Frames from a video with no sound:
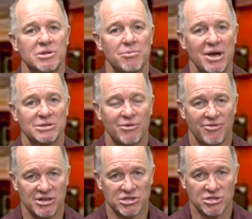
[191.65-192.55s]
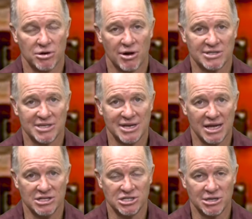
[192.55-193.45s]
the best professionals across the
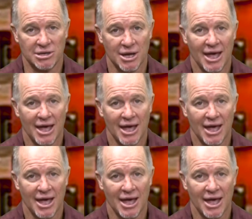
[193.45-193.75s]
nation